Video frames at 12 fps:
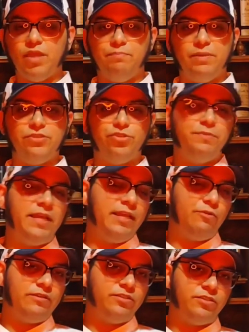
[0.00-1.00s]
Please shoot me any
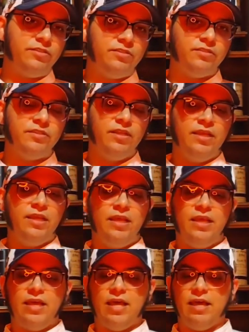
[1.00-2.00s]
questions
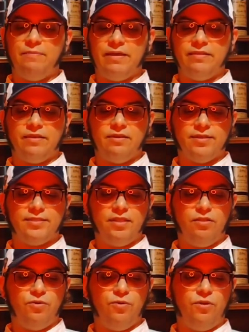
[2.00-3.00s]
about the
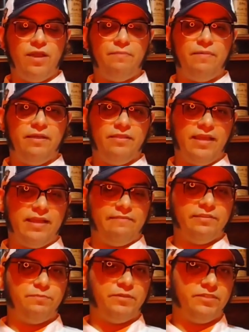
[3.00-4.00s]
cocktail or about the
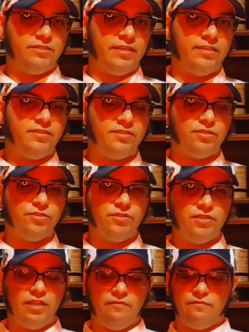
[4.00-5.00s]
Agave Spirits
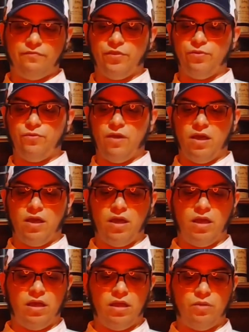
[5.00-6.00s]
Institute if you
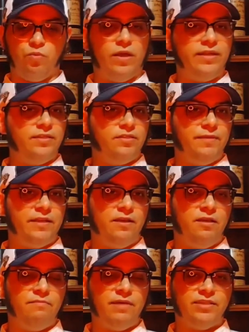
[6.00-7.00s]
are wanting to
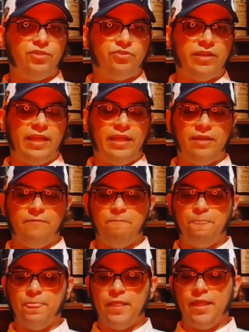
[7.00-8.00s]
become a trained
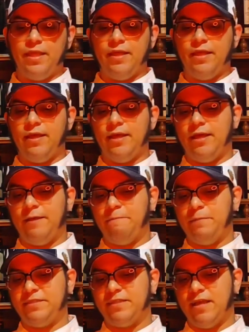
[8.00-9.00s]

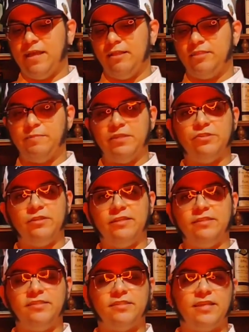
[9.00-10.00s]
Mezcal
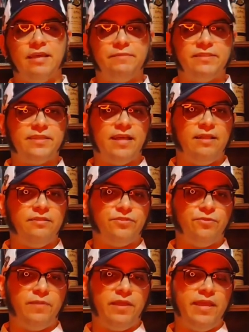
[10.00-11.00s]
specialist, a Mezcal
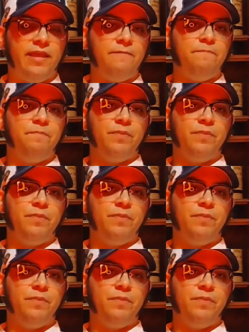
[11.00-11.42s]
sommelier,